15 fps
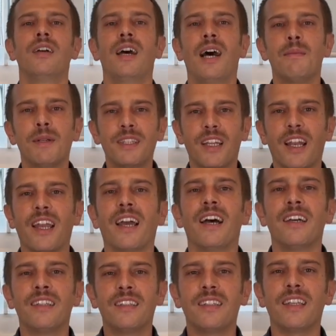I'm
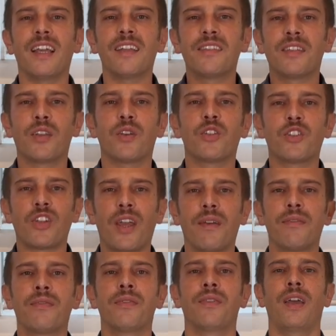Andrea, the SEO
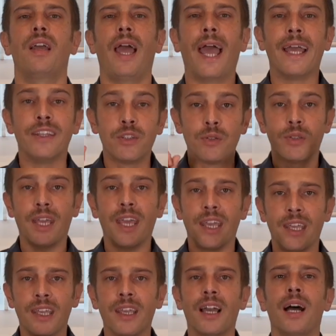chef, and
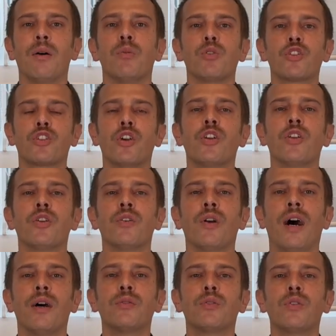today I will show you
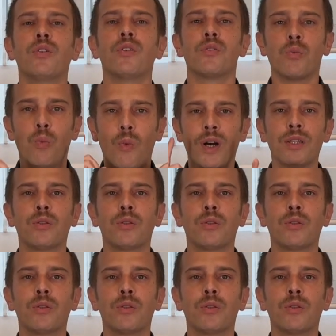how to use one